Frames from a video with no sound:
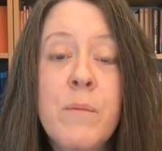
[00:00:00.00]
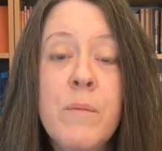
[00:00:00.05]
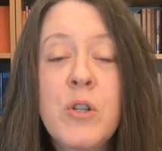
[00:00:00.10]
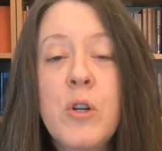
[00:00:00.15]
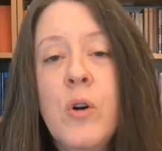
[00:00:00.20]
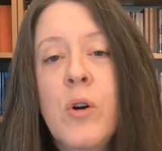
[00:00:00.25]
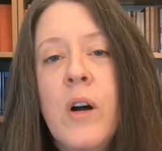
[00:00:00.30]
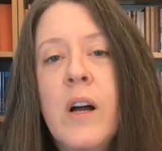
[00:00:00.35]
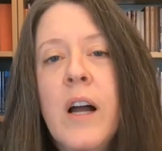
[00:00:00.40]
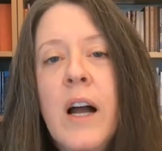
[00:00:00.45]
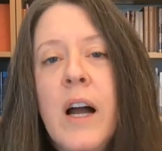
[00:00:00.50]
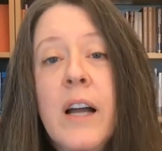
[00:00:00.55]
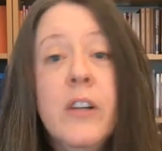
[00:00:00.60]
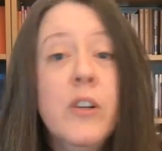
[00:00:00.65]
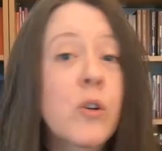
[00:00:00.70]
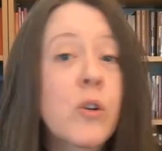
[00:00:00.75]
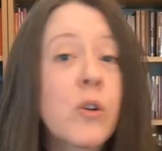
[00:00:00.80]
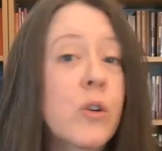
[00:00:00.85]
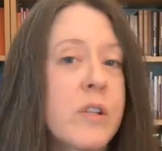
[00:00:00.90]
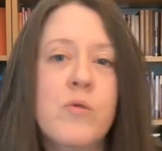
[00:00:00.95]
So I
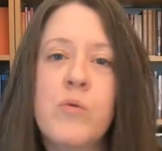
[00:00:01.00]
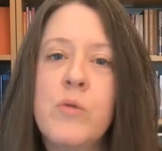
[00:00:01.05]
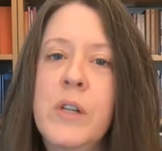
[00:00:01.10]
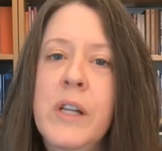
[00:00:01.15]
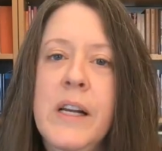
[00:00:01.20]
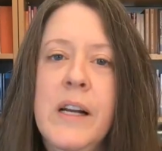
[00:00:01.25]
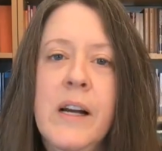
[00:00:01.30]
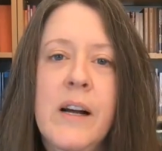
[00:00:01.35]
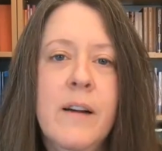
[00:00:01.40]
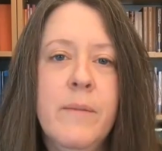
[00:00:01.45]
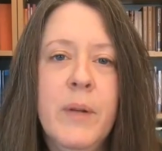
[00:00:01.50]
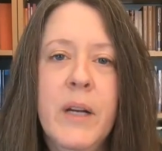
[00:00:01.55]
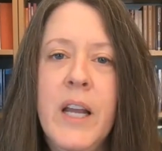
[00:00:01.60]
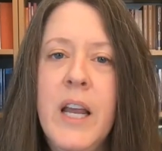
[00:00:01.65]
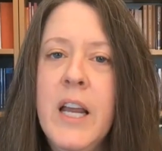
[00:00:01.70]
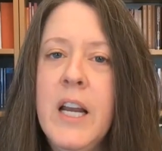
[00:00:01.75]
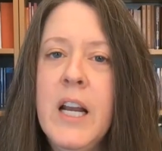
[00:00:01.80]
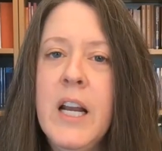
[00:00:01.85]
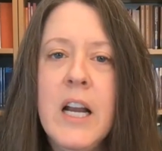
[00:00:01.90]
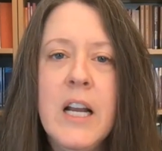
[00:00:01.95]
know this is really
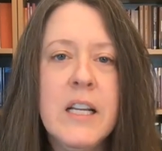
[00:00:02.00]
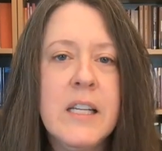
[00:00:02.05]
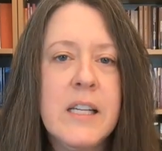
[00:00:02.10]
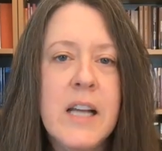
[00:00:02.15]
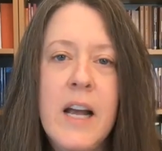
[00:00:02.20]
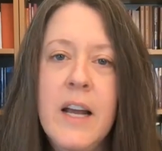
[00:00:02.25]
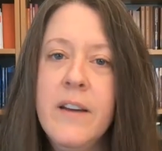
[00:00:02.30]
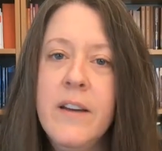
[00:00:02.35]
complicated and it's kind